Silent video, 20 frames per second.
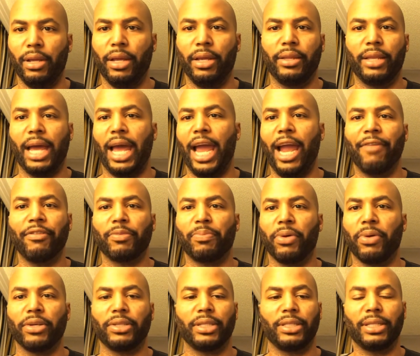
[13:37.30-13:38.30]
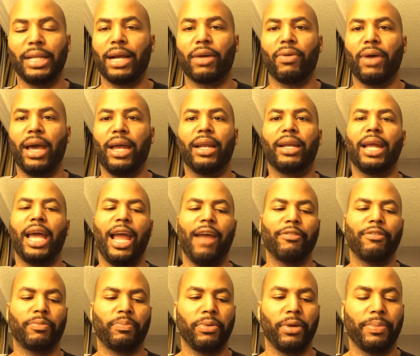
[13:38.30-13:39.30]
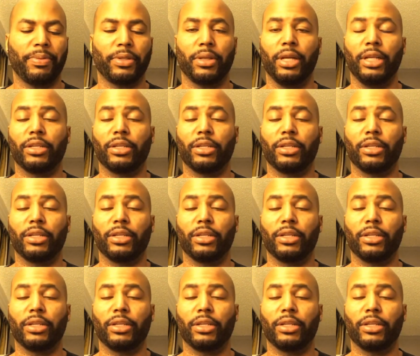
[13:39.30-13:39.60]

the average person is not gonna have it, the average person